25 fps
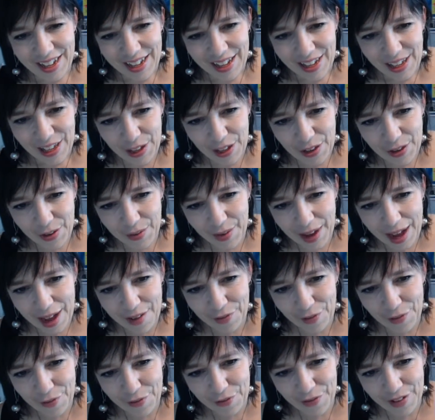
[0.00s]
You have
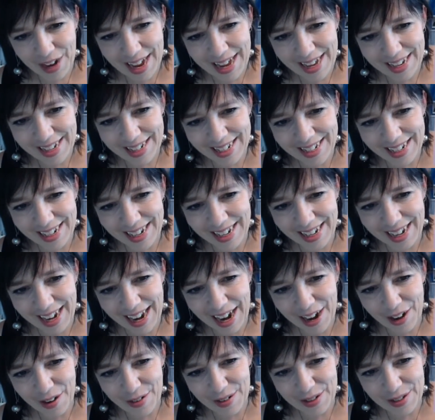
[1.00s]
a friend in
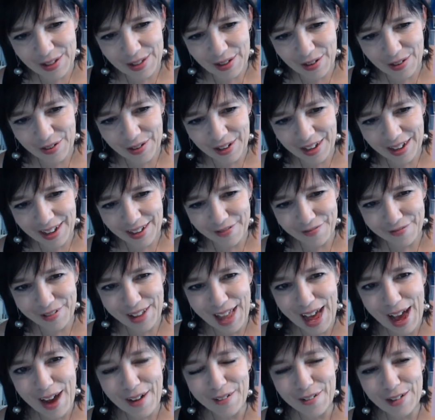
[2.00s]
Arizona.
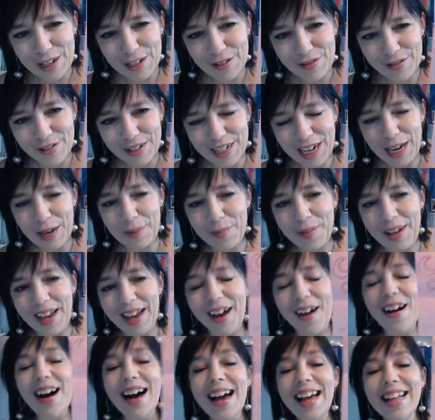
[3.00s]
Flowers for Jamie.
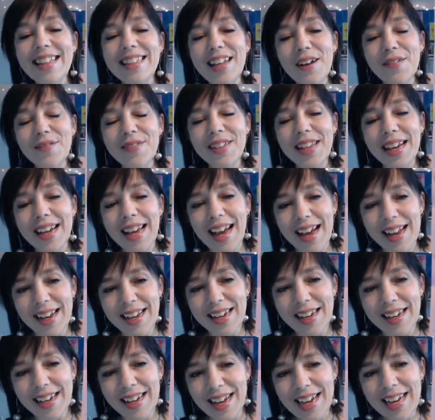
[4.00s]
I love
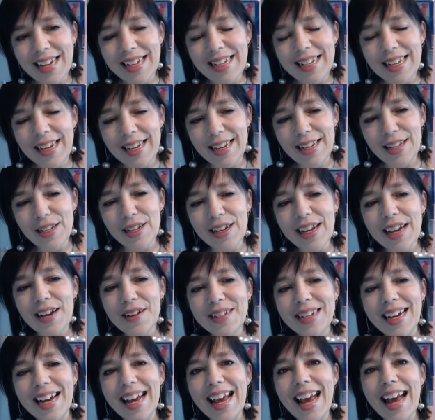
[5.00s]
Diana. Look how
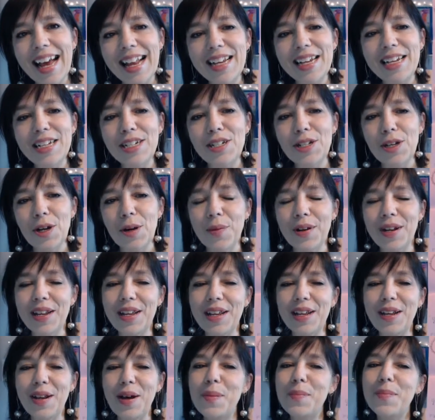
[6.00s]
Diana
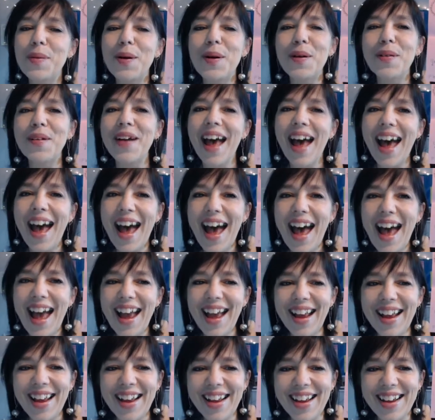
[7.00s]
interpreted a
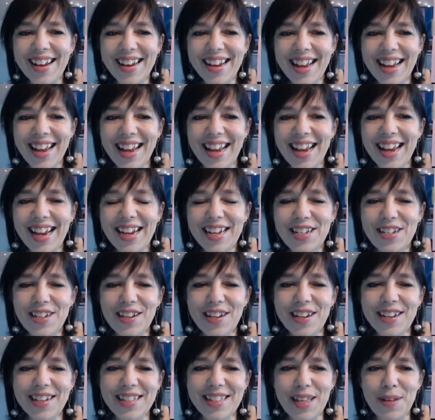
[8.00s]
bouquet. And
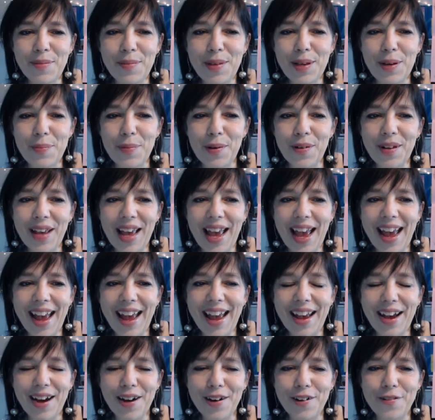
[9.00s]
she has sent me a
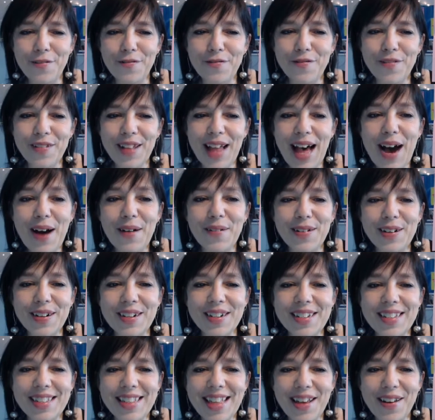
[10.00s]
bouquet of
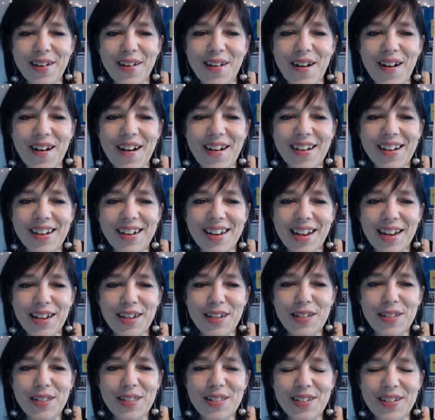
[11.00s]
flowers that are
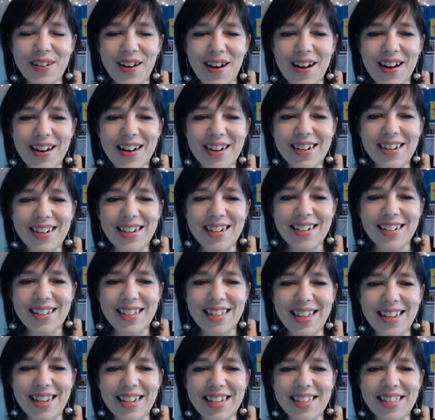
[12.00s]
stars
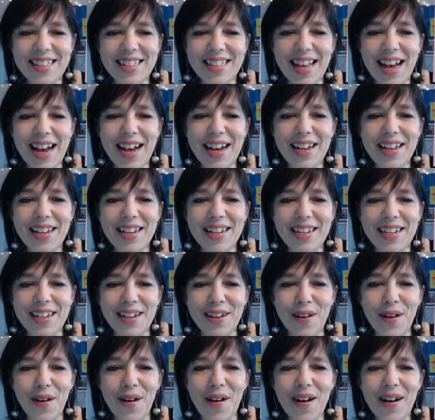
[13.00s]
and a sun
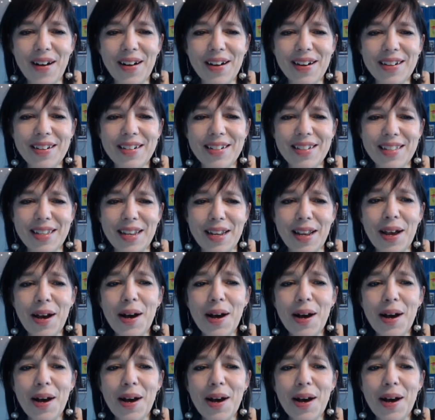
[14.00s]
and hearts and